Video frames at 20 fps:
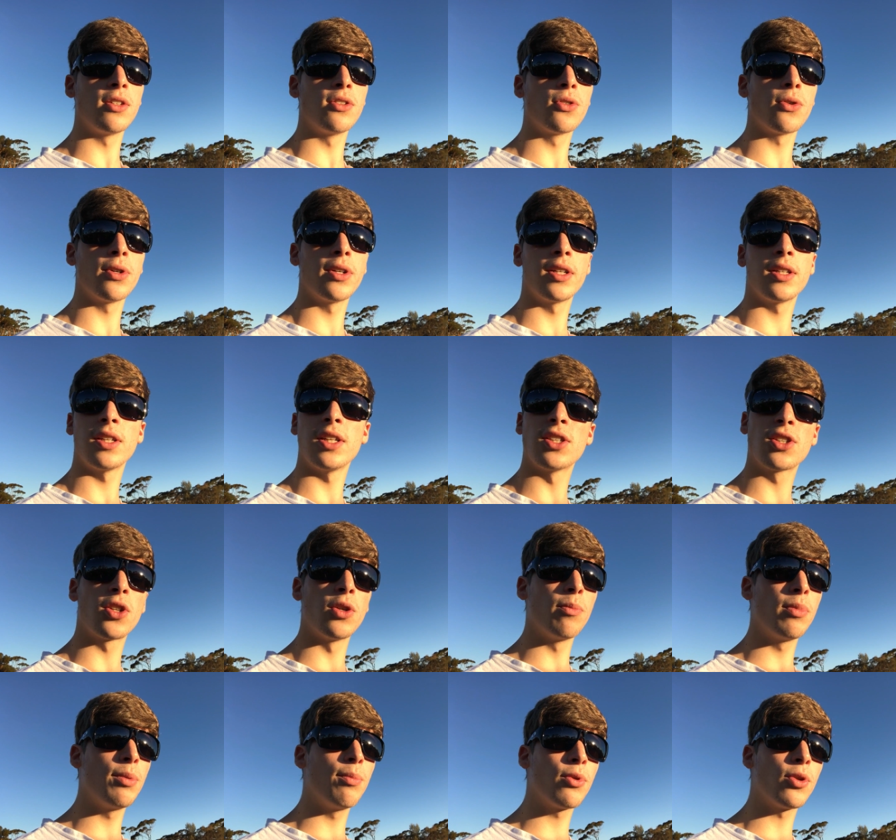enjoyed it, it's
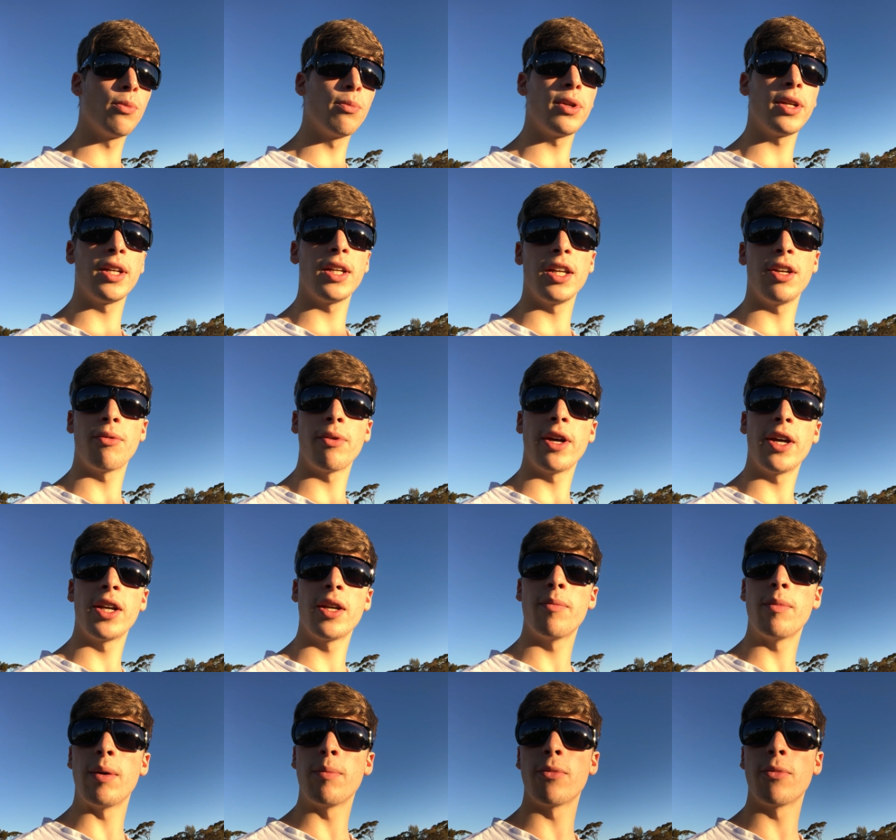going to be completely random.